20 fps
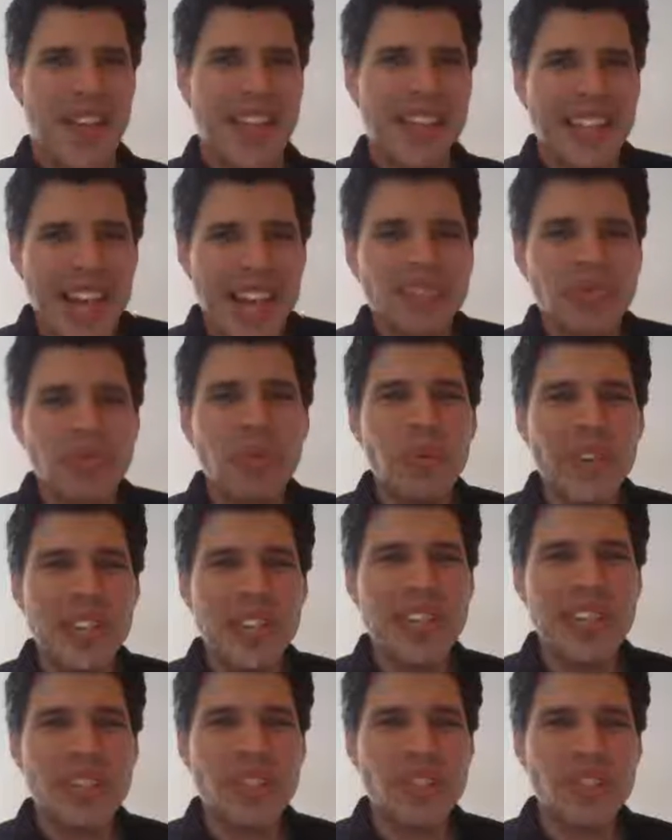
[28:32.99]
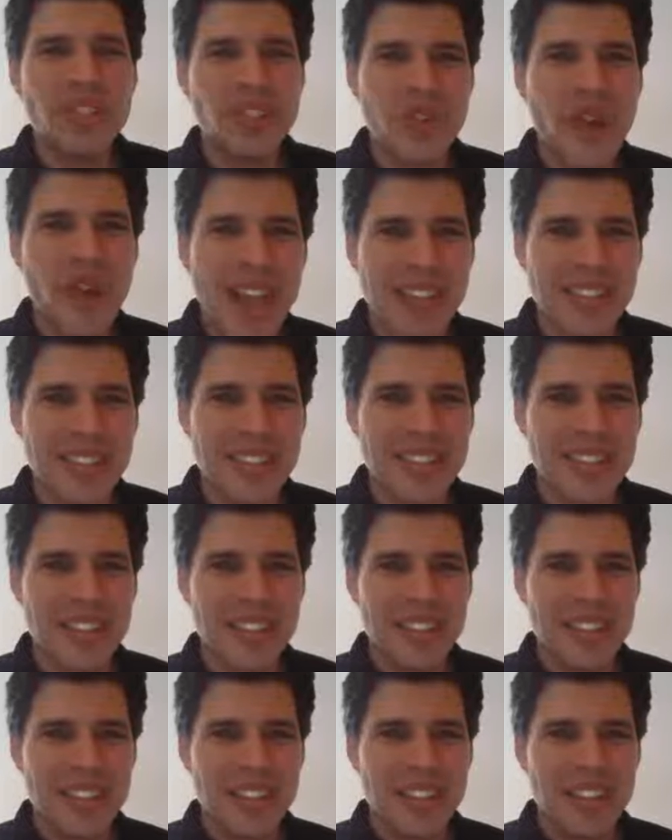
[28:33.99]
And that's what we need to
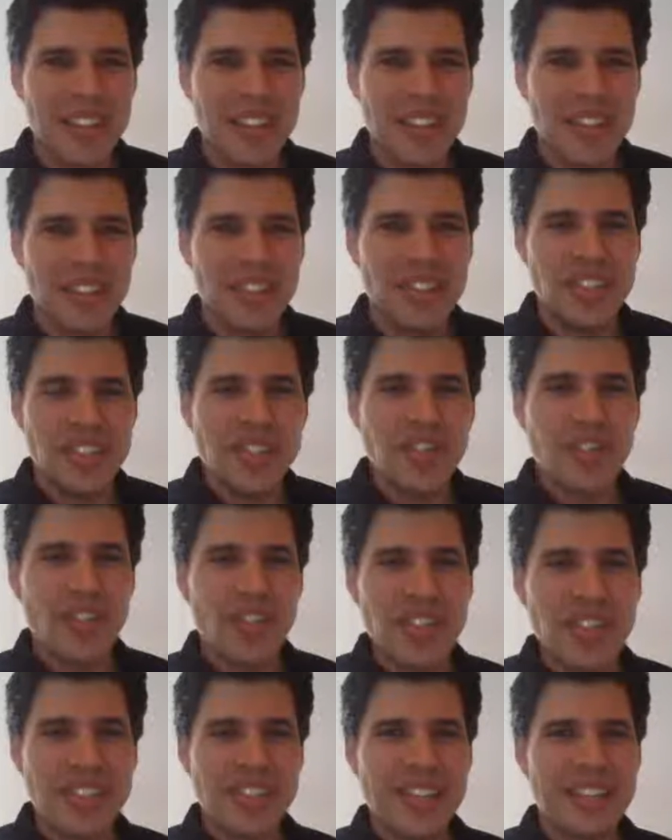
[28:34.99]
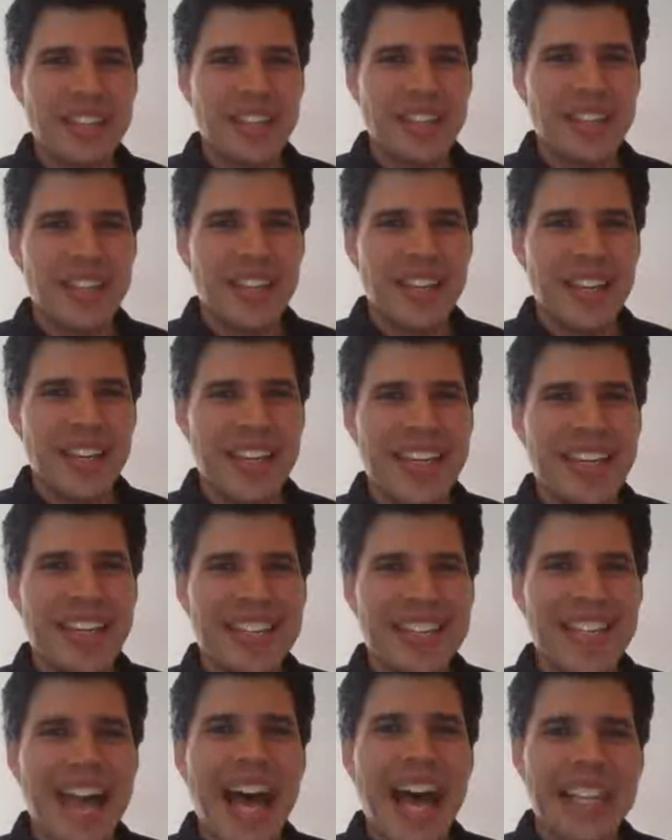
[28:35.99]
stress. Difference
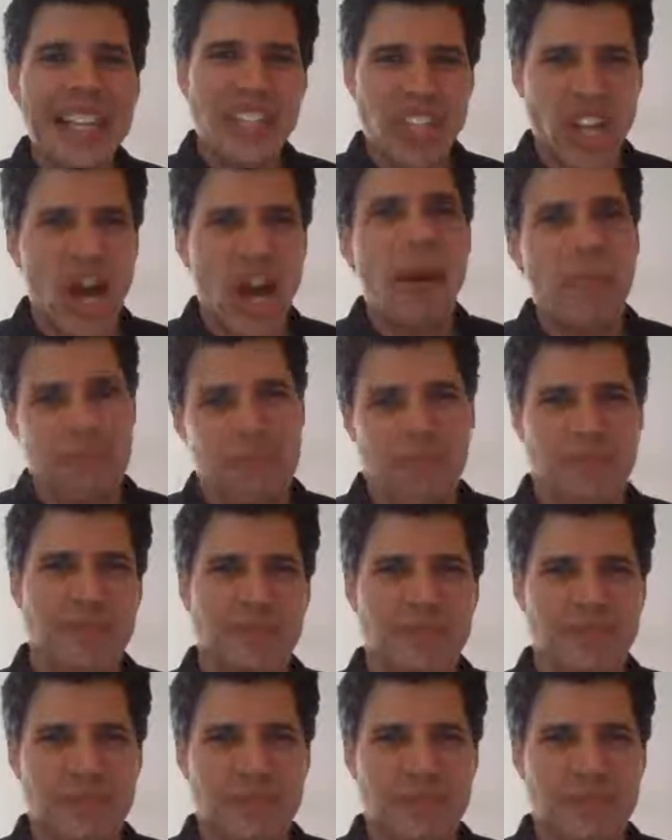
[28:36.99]
is not dumb.